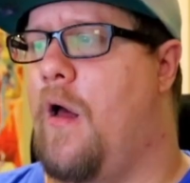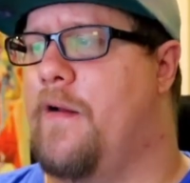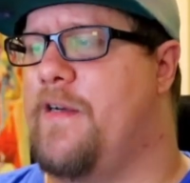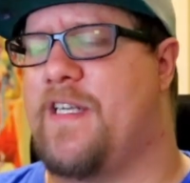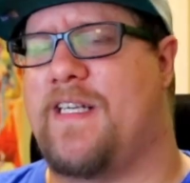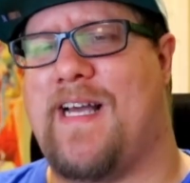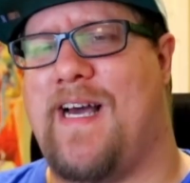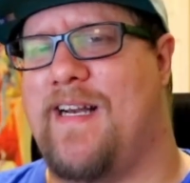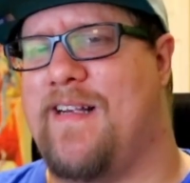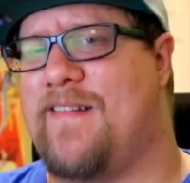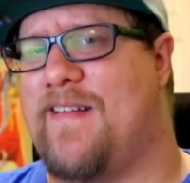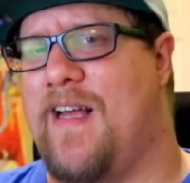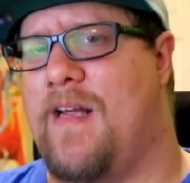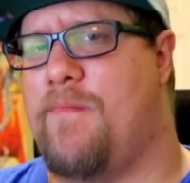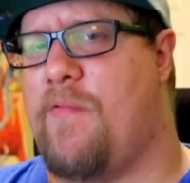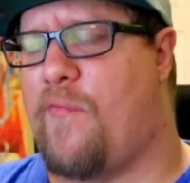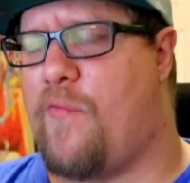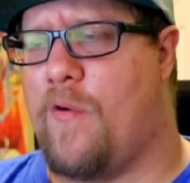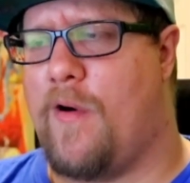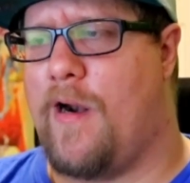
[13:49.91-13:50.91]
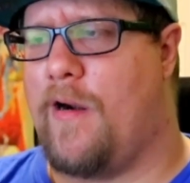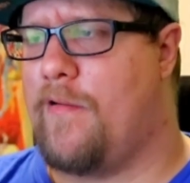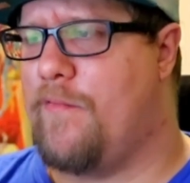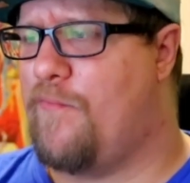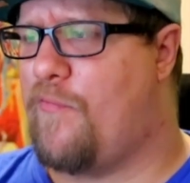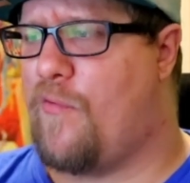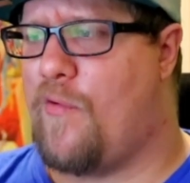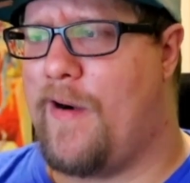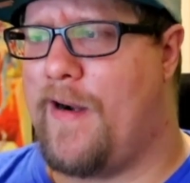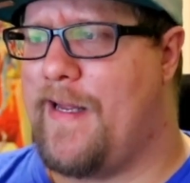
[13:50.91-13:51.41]
Just gotta say, before
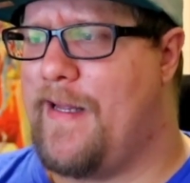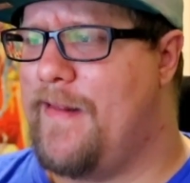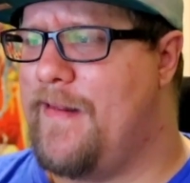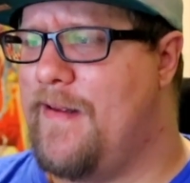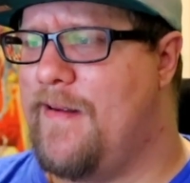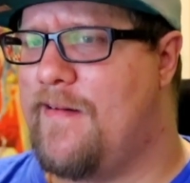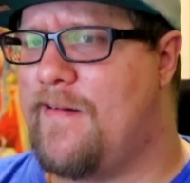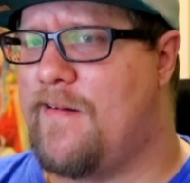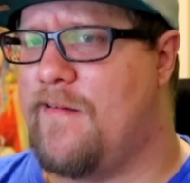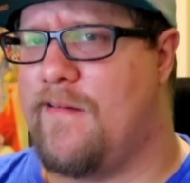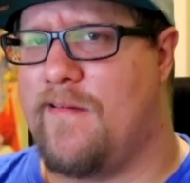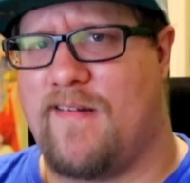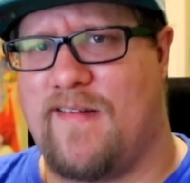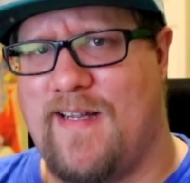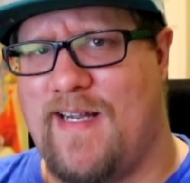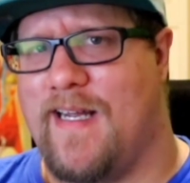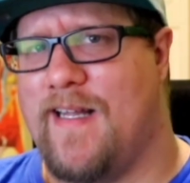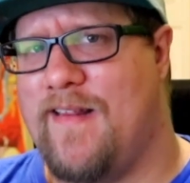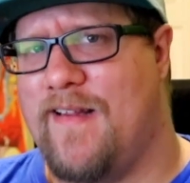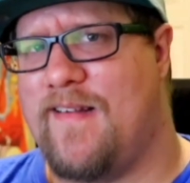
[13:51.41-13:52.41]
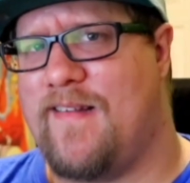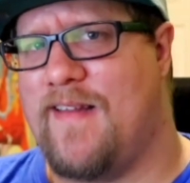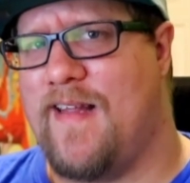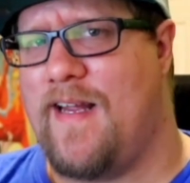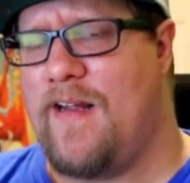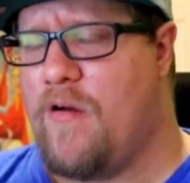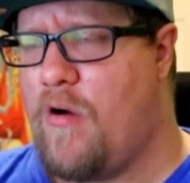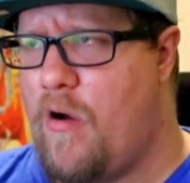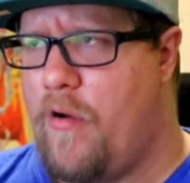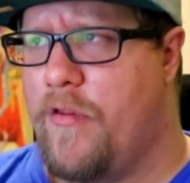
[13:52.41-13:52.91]
I end this, seeing this
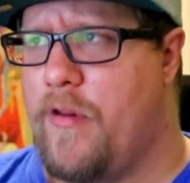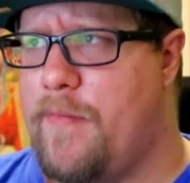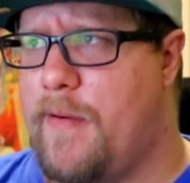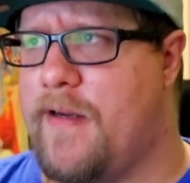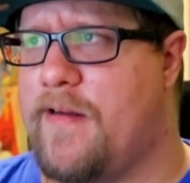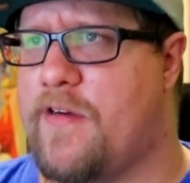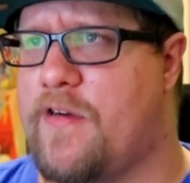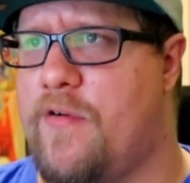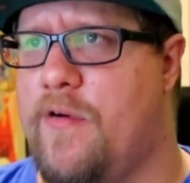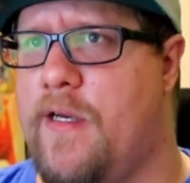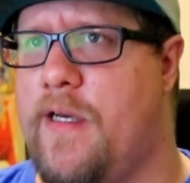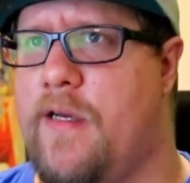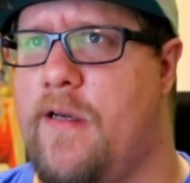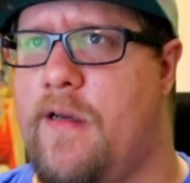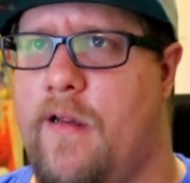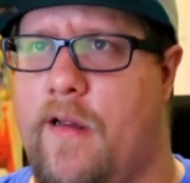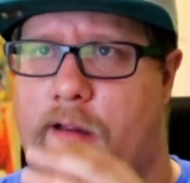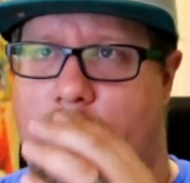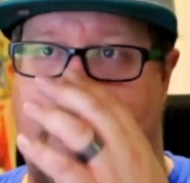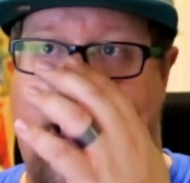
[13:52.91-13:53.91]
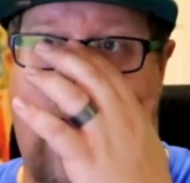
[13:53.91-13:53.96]
thing on the big screen,